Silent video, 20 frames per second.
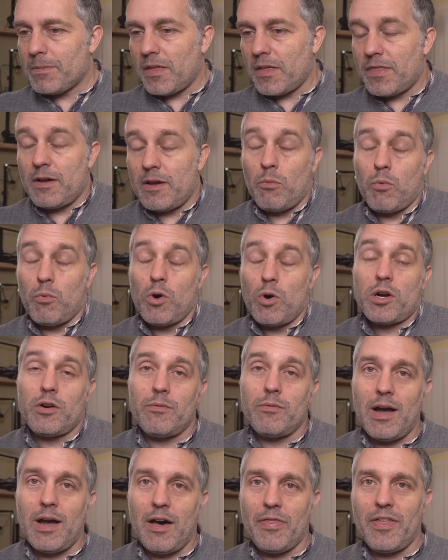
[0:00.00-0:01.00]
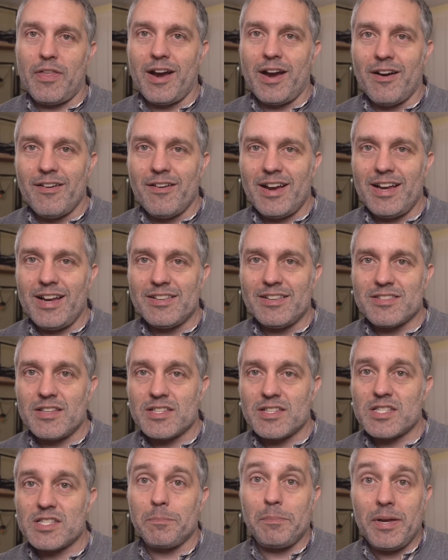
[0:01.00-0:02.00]
the workaround there is
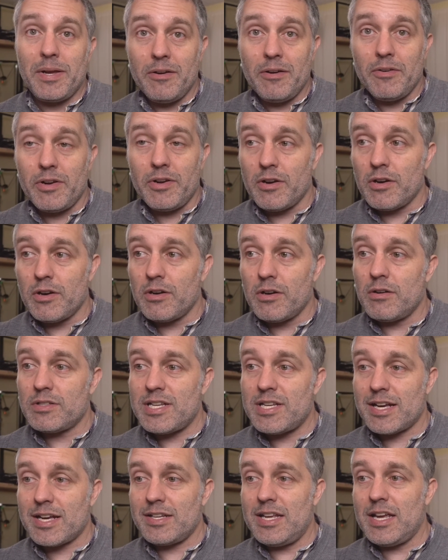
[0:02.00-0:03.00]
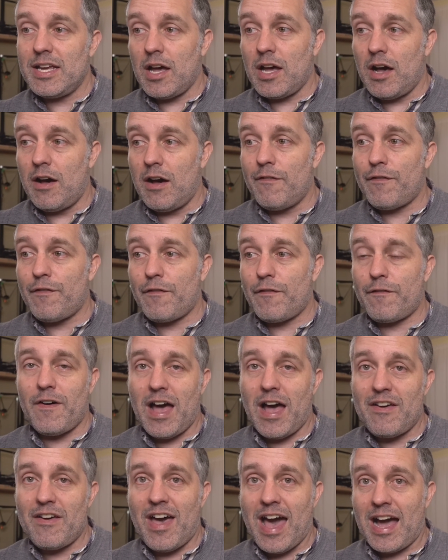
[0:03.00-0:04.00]
the superior technique of
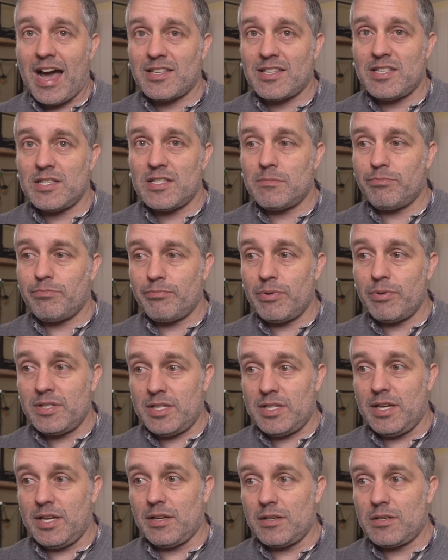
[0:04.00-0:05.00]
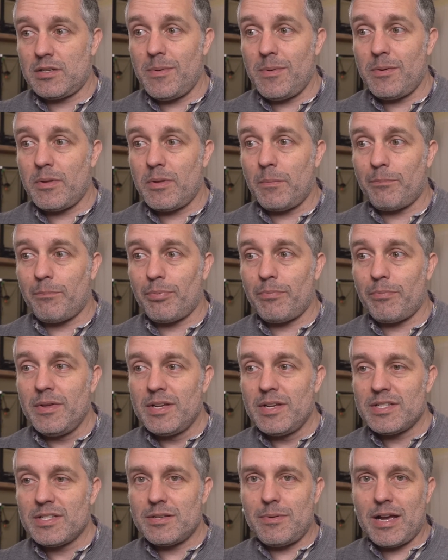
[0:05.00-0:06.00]
5-axis printing, to be able
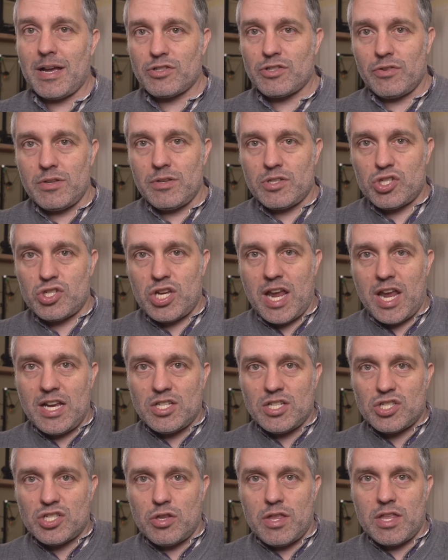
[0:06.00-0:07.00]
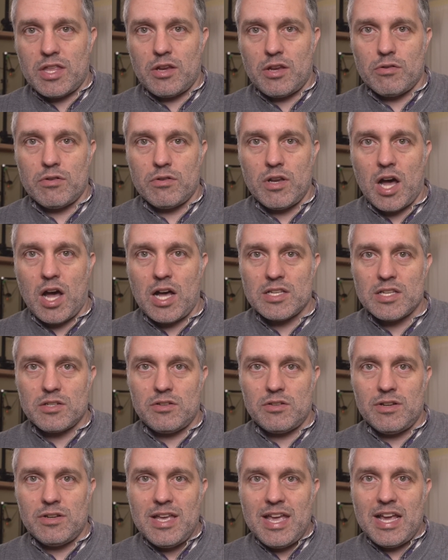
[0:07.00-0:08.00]
to actually change so that your
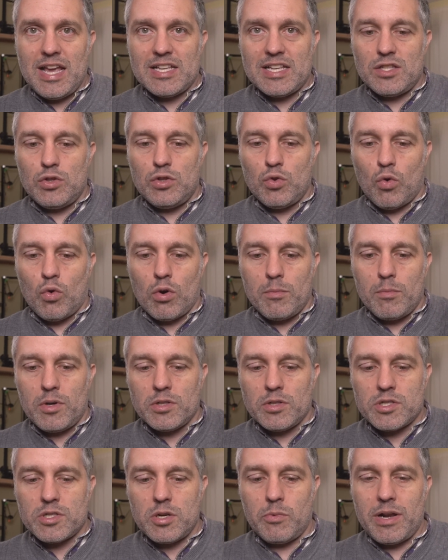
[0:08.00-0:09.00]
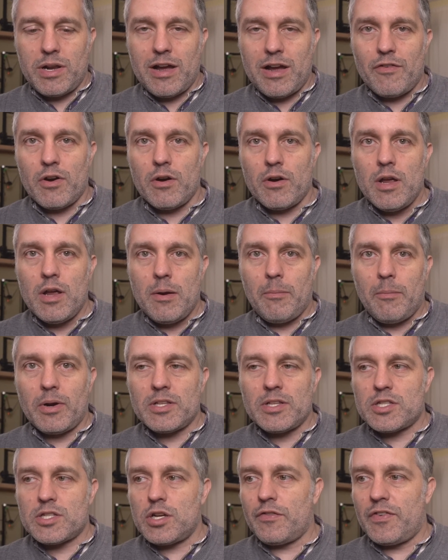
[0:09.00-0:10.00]
nozzle is normal to whatever
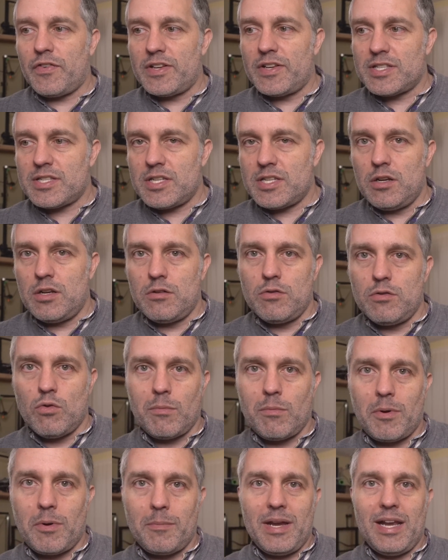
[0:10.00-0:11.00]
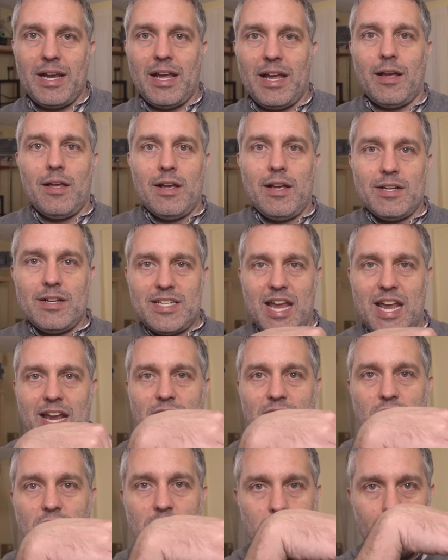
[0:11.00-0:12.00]
print surface, normal meaning
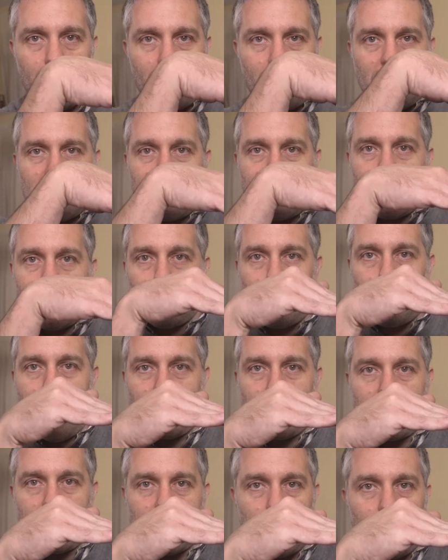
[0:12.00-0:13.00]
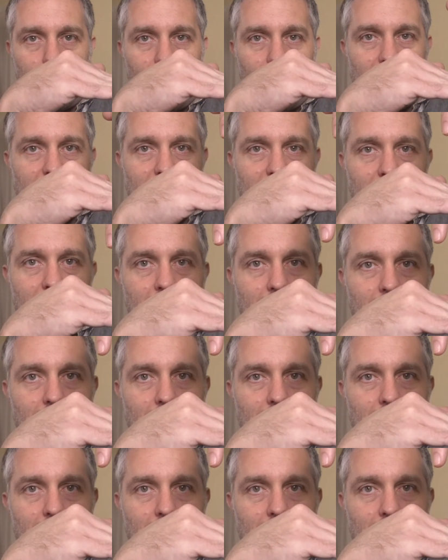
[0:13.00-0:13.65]
tangent. So if this is a rounded surface,